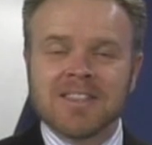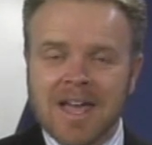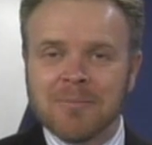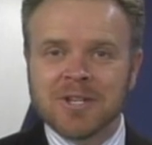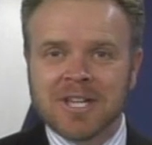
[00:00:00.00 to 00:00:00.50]

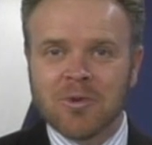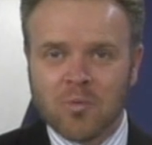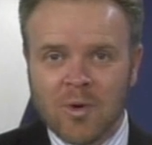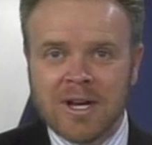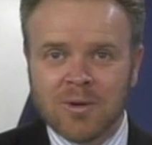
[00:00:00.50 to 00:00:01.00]
them to get
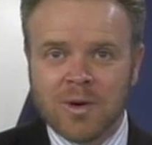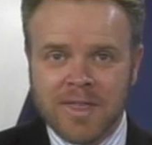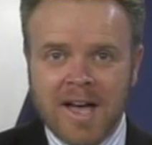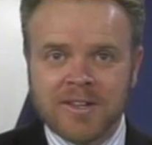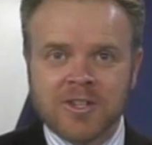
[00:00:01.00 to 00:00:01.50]
real
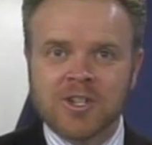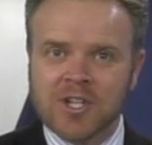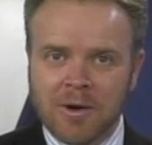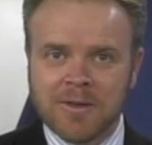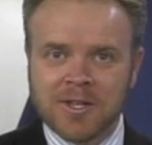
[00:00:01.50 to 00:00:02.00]
with us,
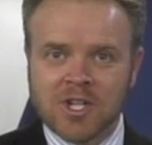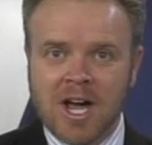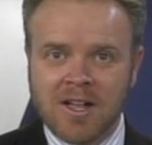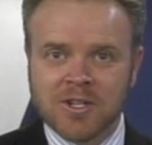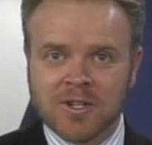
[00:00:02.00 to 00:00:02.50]
sharing the
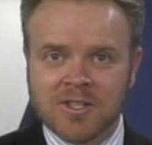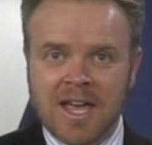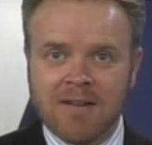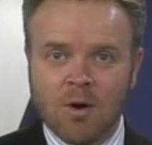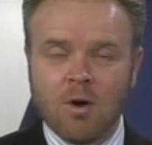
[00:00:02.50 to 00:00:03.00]
challenges
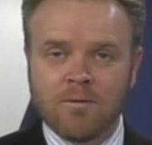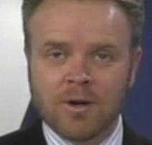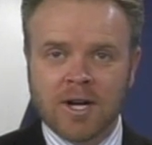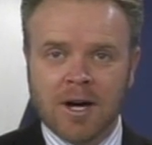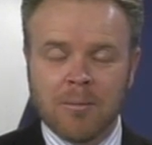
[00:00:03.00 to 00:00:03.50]
they have
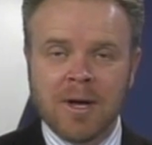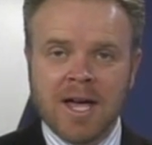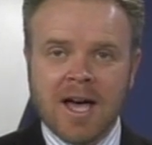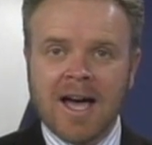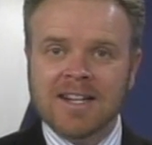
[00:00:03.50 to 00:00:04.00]
overcome,
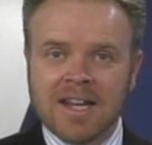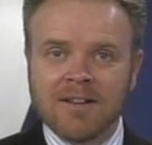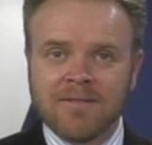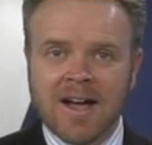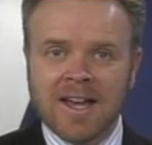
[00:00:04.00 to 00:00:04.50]

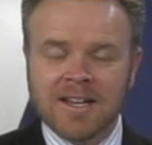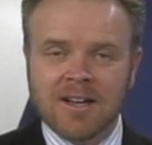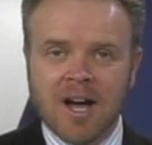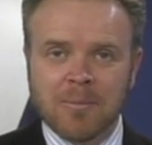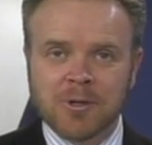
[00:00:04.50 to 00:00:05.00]

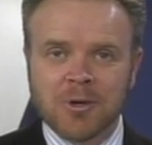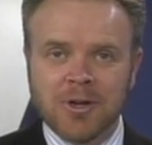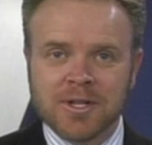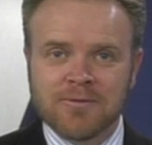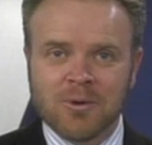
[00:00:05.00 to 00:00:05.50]
identifying
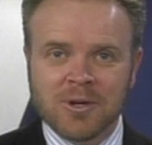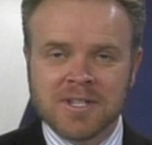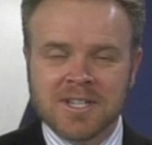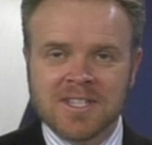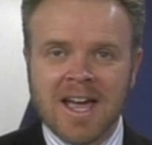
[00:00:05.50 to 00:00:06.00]
opportunities for
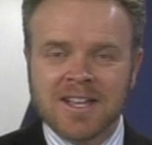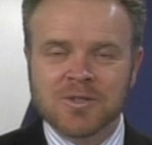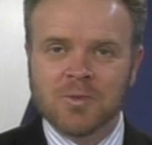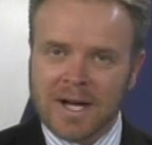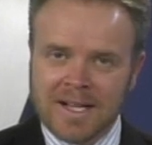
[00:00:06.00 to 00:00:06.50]

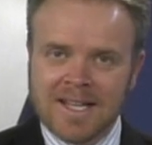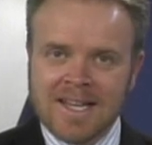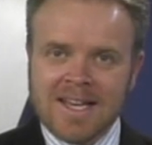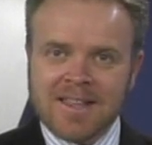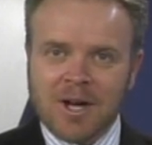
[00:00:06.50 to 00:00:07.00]
success. Well,
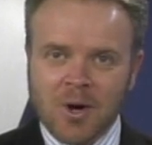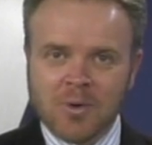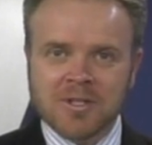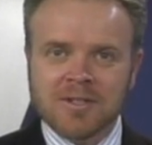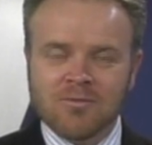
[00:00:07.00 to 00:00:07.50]
the
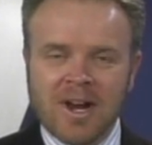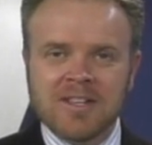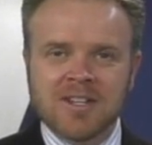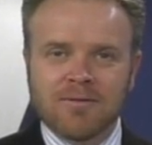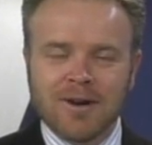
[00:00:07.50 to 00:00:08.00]
host of Right
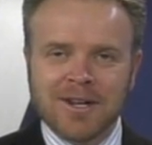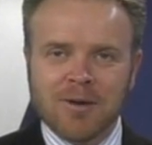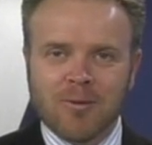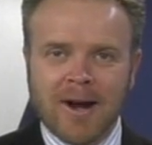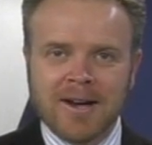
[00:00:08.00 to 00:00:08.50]
Stuff
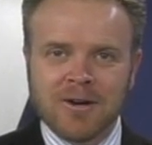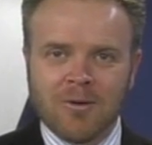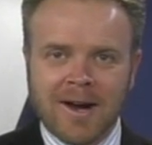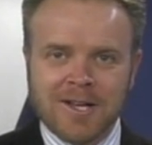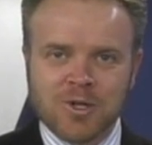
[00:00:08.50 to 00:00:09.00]
Radio, Brandon
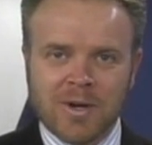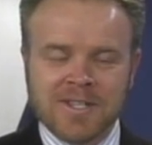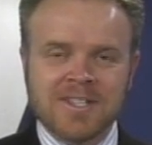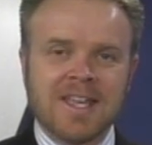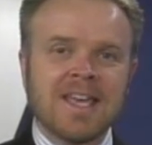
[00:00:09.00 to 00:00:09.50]
Wright,
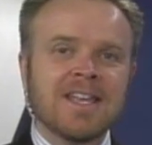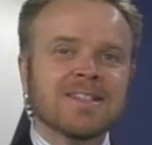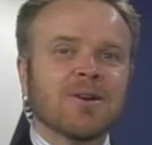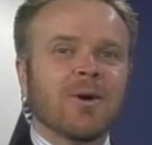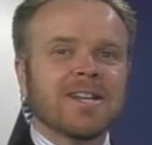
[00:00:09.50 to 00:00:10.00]
joins us.
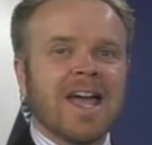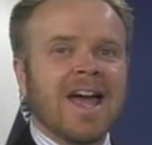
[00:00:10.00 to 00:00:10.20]
He's going to